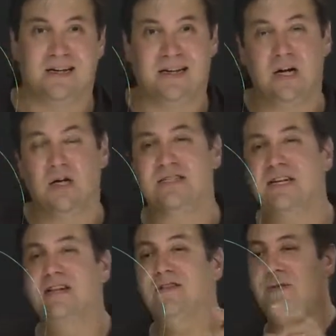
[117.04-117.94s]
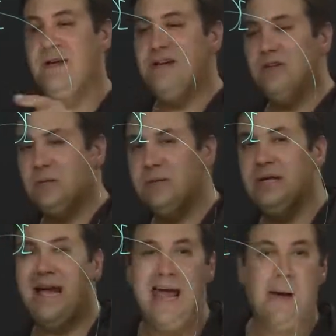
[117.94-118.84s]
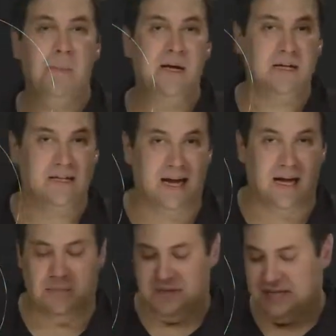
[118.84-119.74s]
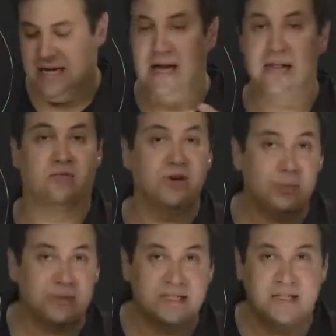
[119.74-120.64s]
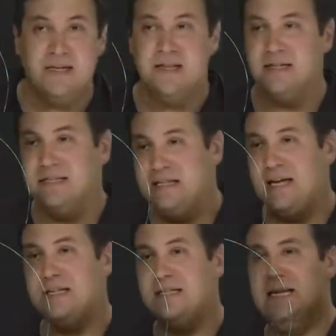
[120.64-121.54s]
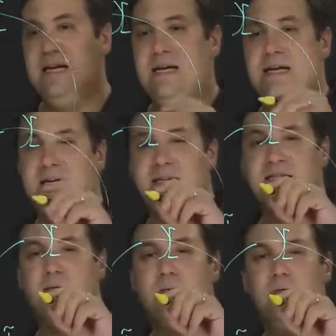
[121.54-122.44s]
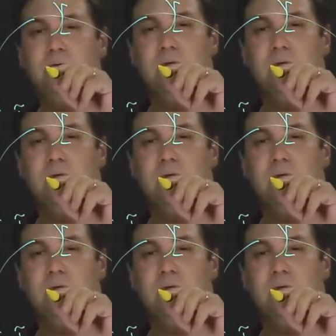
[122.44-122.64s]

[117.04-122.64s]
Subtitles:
he got into the interval m times, and the frequency in this case is equal